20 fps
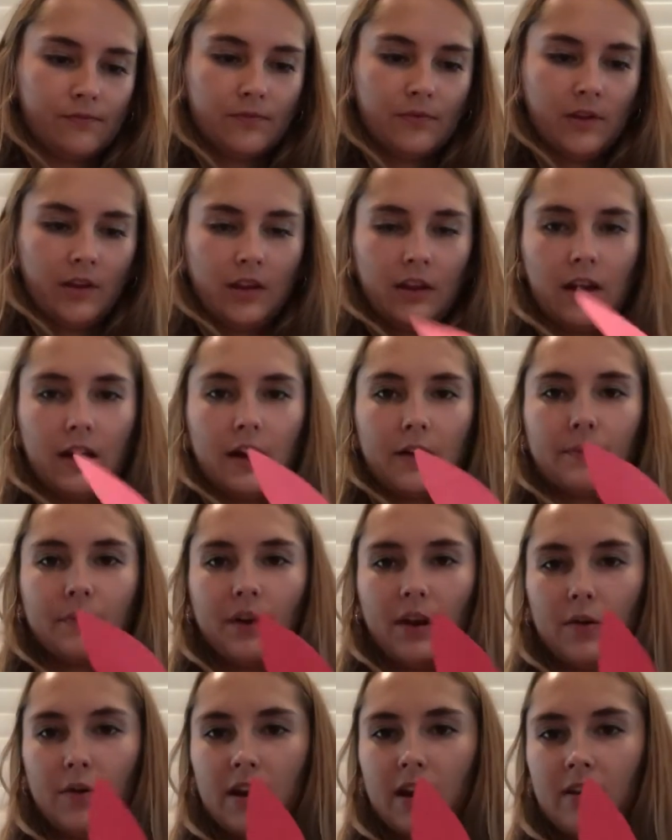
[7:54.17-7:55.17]
There, now
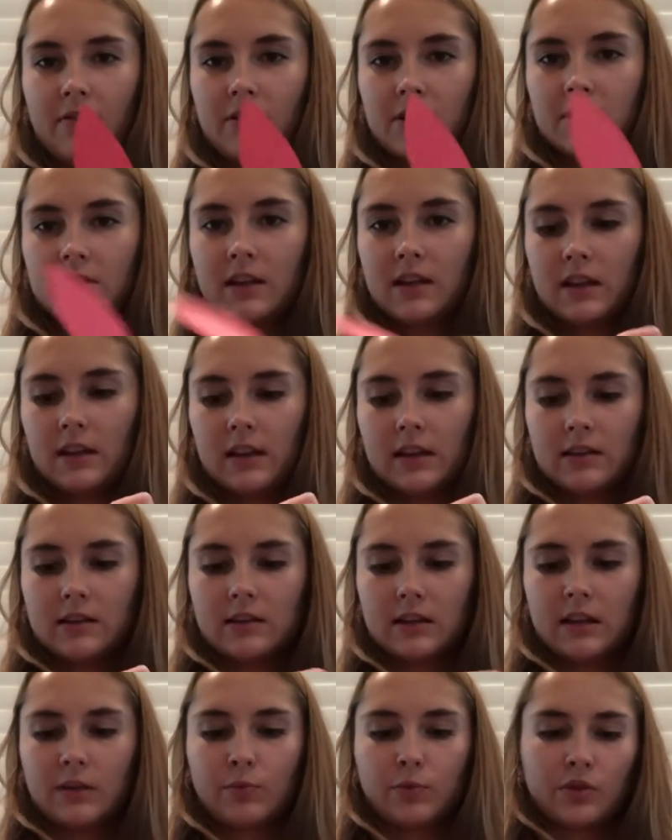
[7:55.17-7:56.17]
we have ours like this,
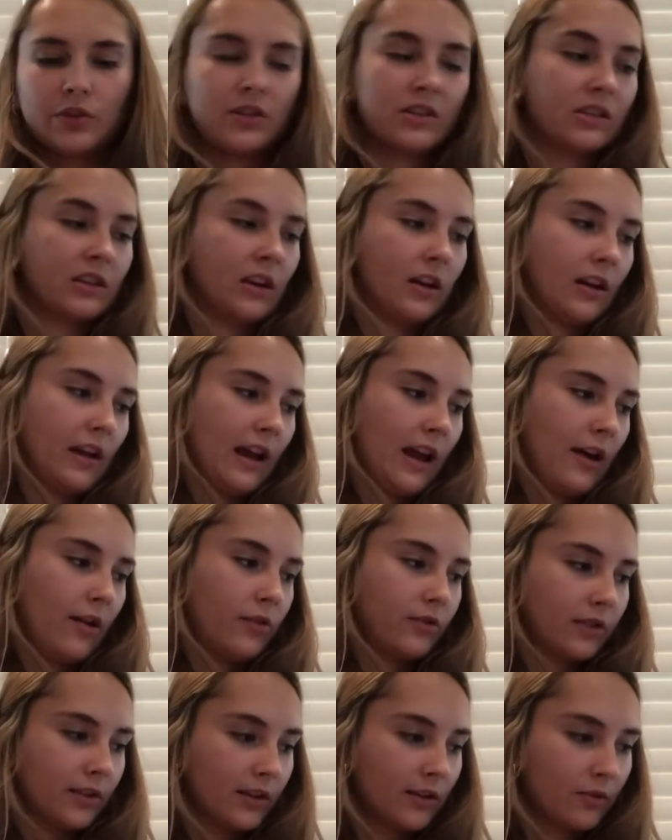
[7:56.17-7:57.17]
and we'll just cut out
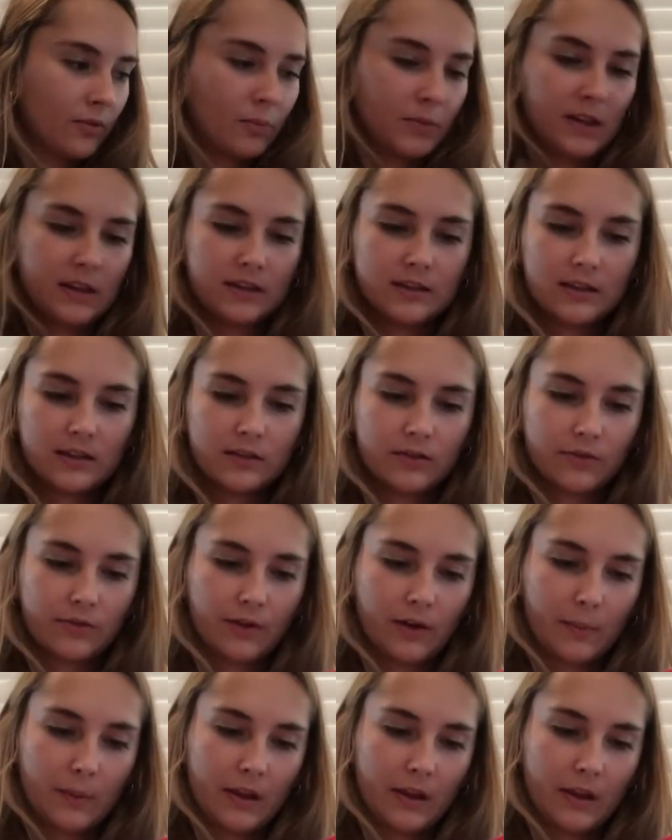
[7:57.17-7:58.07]
little pieces from it.